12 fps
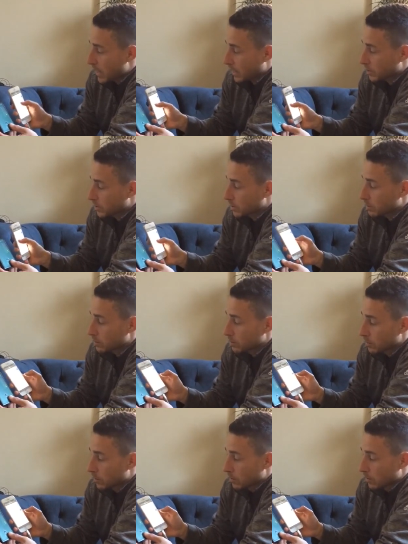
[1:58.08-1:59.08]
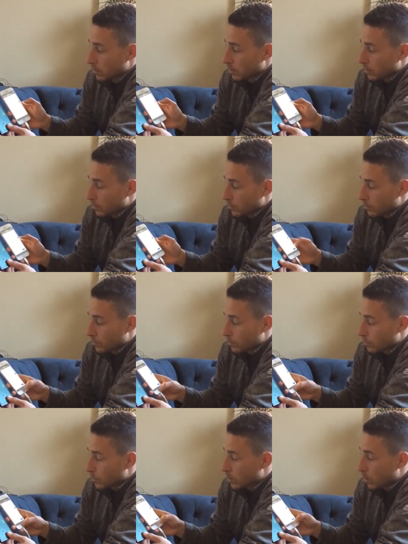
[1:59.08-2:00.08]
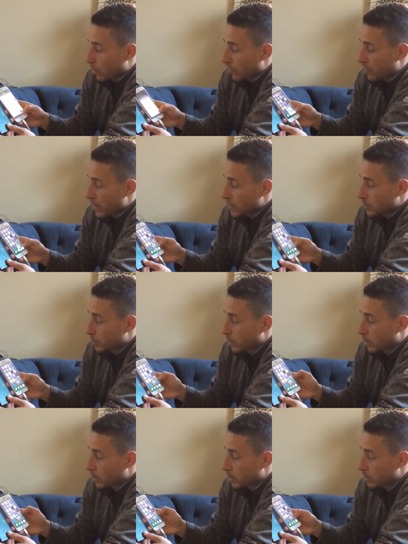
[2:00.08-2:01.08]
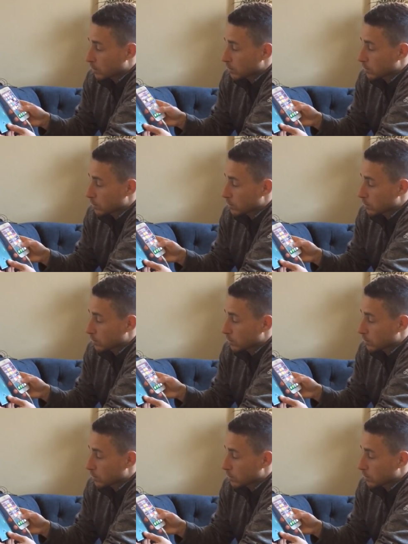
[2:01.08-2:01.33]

connection go to Facebook,